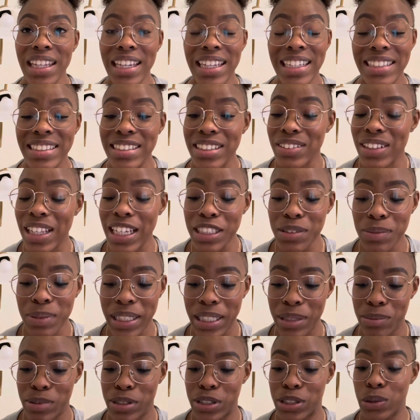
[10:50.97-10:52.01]
so that's what he
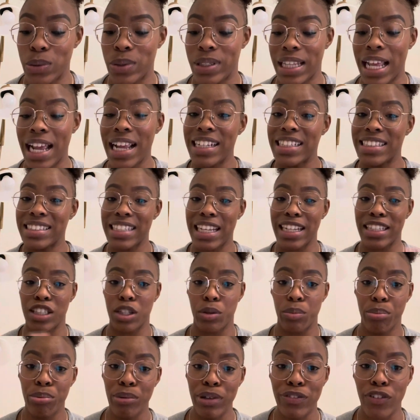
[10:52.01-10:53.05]
was doing. That is like the
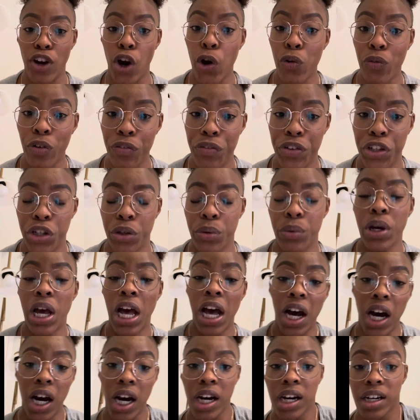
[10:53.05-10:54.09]
brief overview
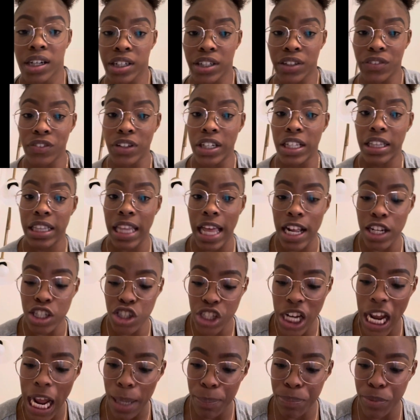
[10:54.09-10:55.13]
of that
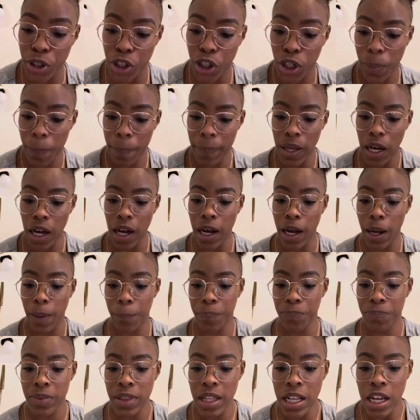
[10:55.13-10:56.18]
chapter. Um,
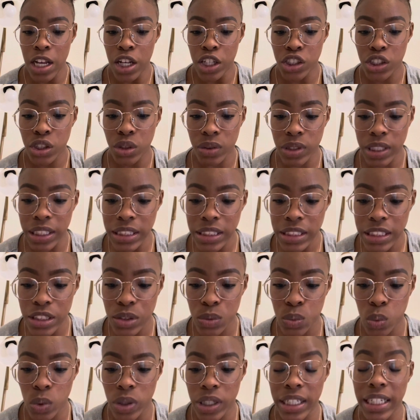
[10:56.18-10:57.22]
so this is
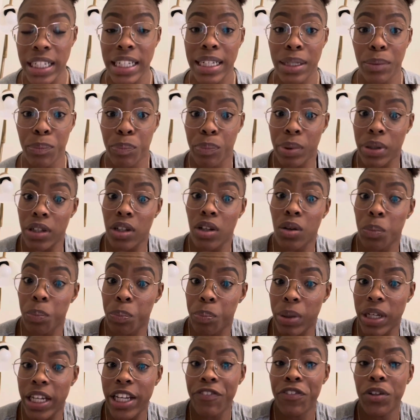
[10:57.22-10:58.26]
what, but
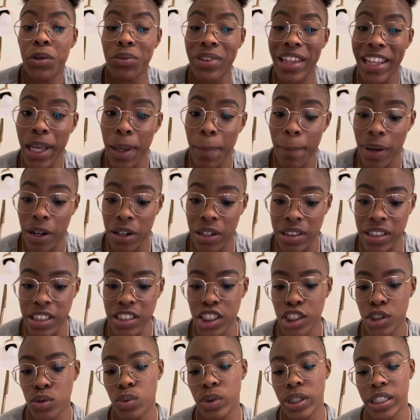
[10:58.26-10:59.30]
but if you think about it, this
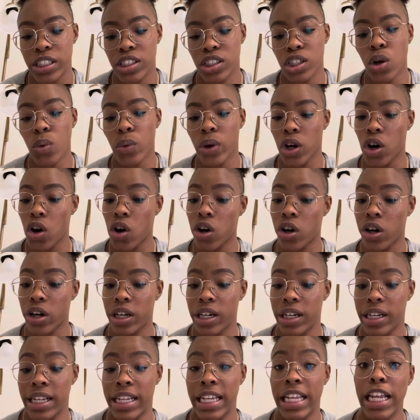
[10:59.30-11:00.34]
is what is going
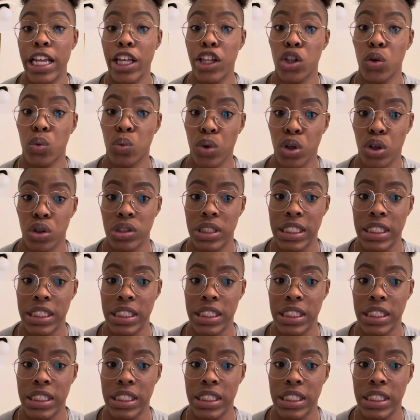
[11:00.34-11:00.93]
on in the world